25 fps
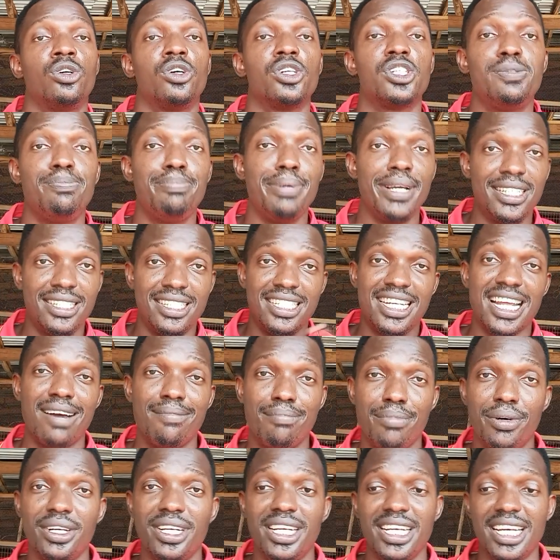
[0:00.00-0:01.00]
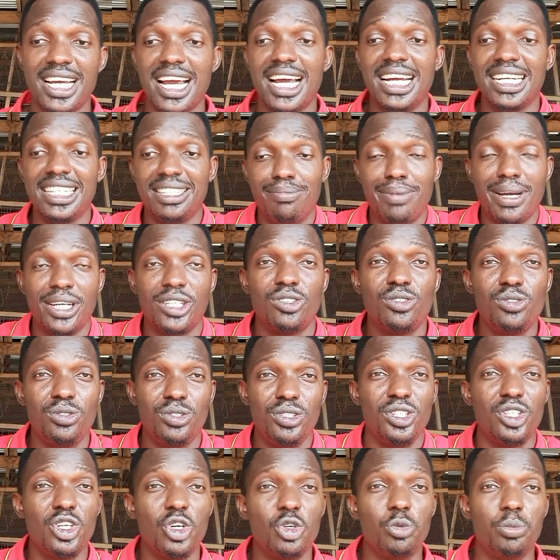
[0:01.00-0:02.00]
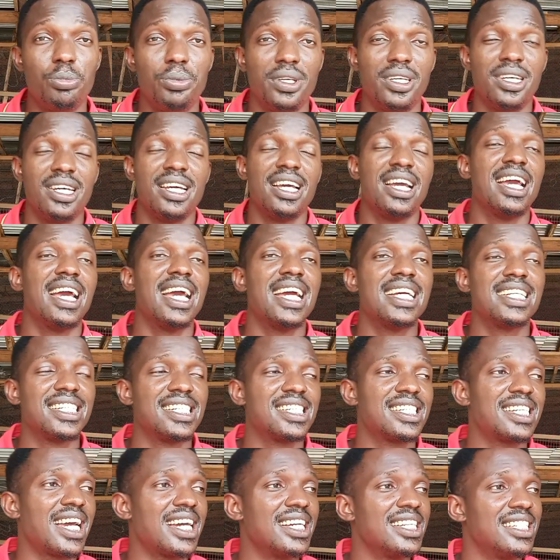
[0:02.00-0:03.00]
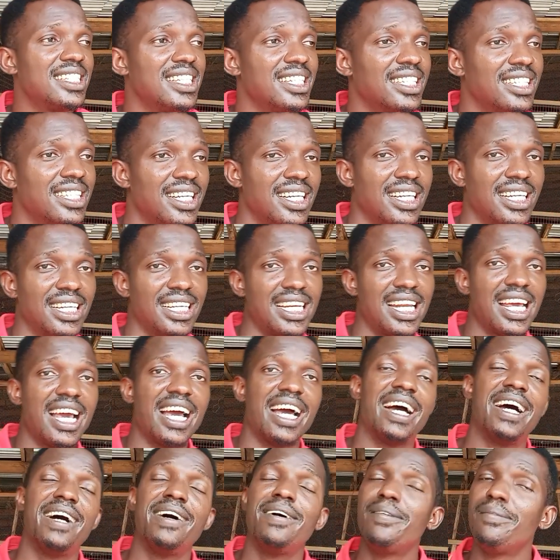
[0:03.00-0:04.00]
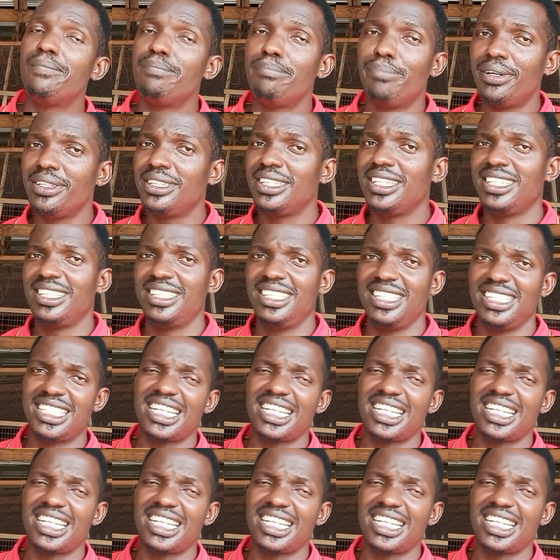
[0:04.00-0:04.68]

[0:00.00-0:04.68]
dust bait their body. And by so doing, they will be exercising their bodies.